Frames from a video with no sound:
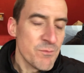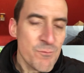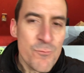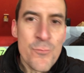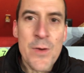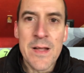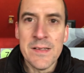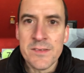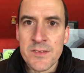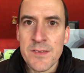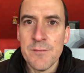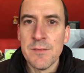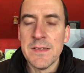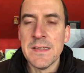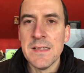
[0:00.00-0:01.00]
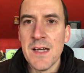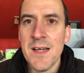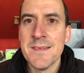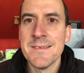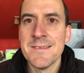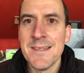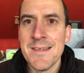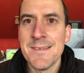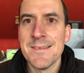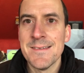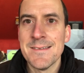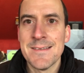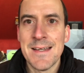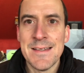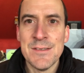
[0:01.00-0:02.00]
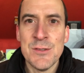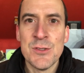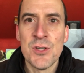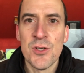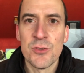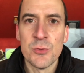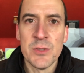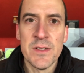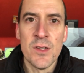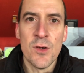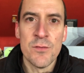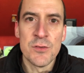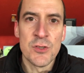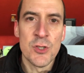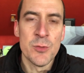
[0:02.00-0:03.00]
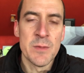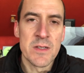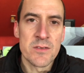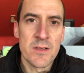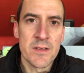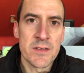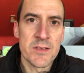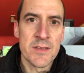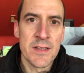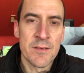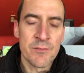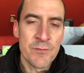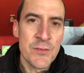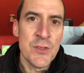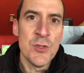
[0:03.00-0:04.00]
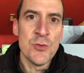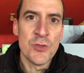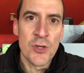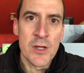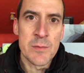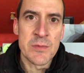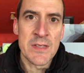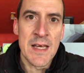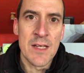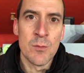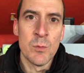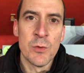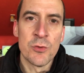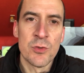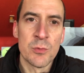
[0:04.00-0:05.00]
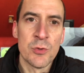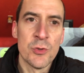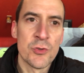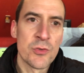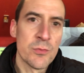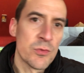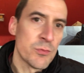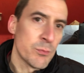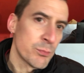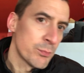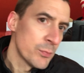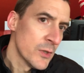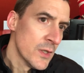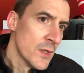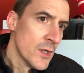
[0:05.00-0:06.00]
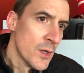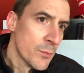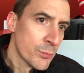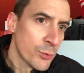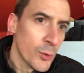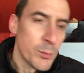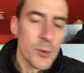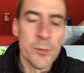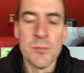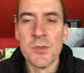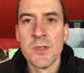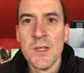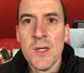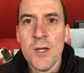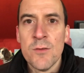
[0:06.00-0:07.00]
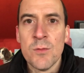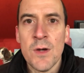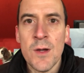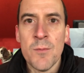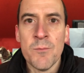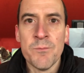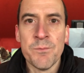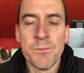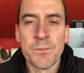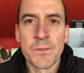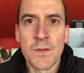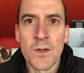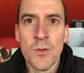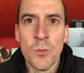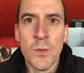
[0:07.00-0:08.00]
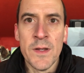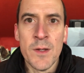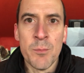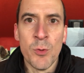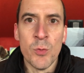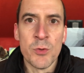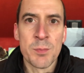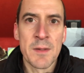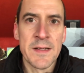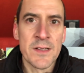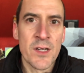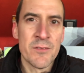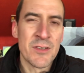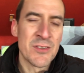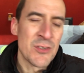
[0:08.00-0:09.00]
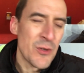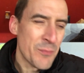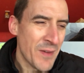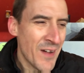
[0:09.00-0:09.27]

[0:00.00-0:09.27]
Relatively untested today. Newcastle didn't offer too much. Like I said, a few times Callum Wilson caused them some problems when a ball was played over the top.